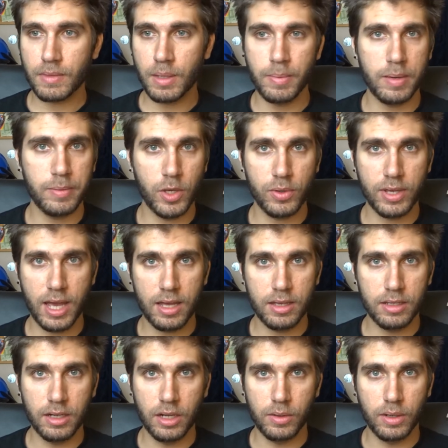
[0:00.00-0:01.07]
maybe you'll get,
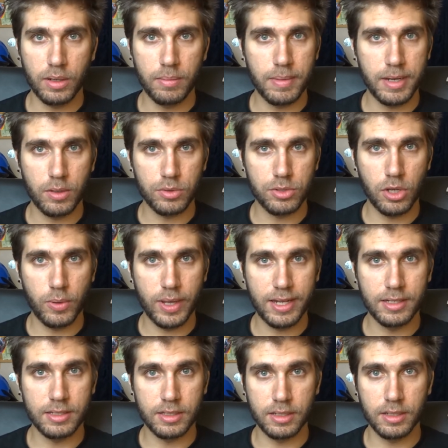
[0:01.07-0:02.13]
you know, a minute or two
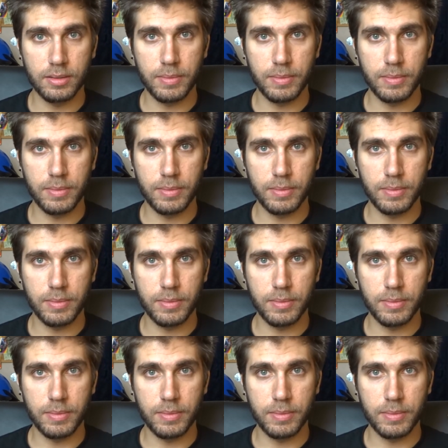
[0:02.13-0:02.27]
into the